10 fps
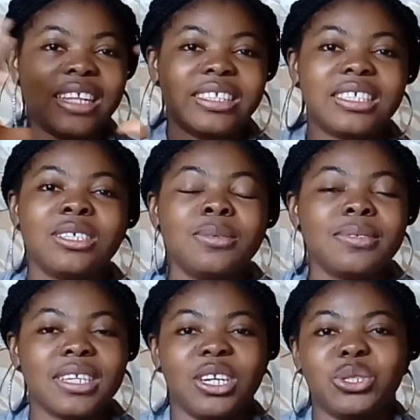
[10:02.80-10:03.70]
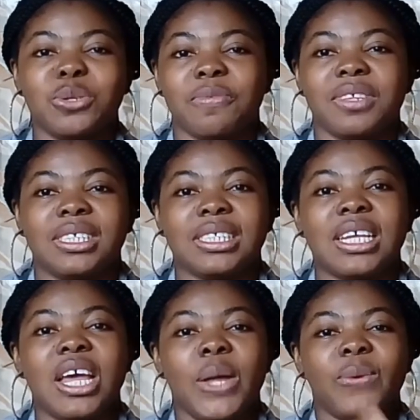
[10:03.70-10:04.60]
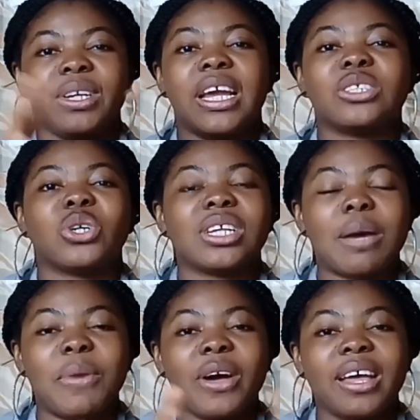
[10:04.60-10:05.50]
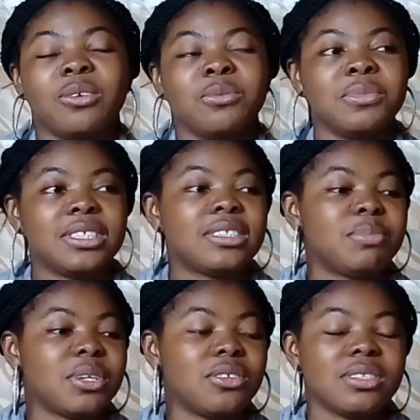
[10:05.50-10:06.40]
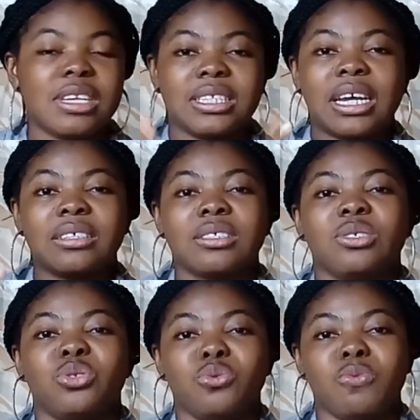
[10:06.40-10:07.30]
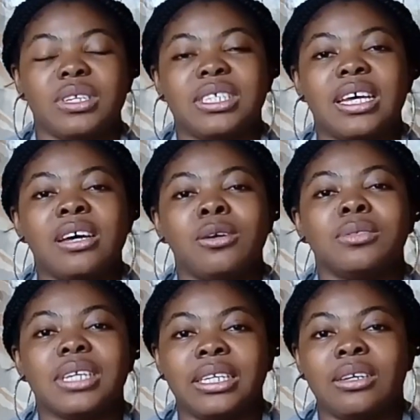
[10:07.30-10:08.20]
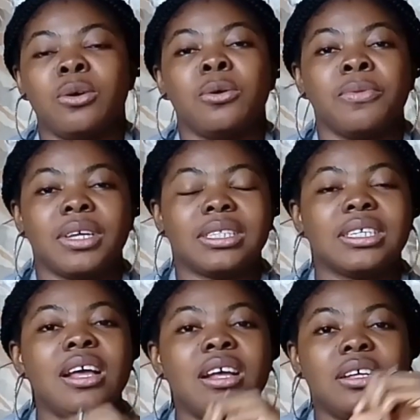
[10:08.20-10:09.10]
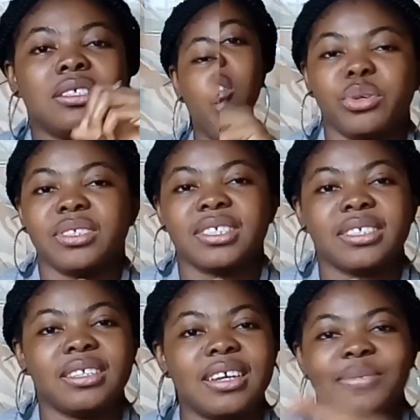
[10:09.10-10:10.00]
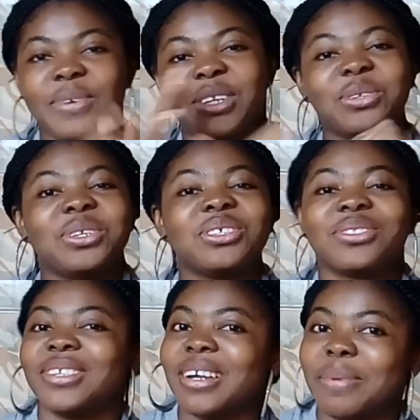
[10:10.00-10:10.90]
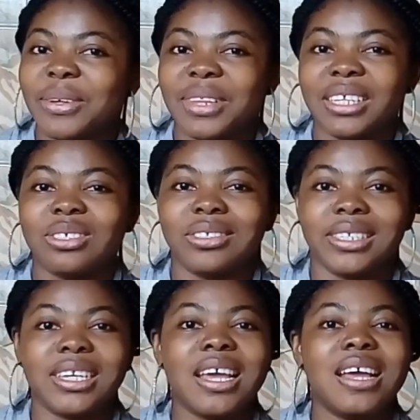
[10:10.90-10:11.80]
entails a lot of things when you are talking about ergonomics, because it has to do with health and all that. But we are not going to talk about that today.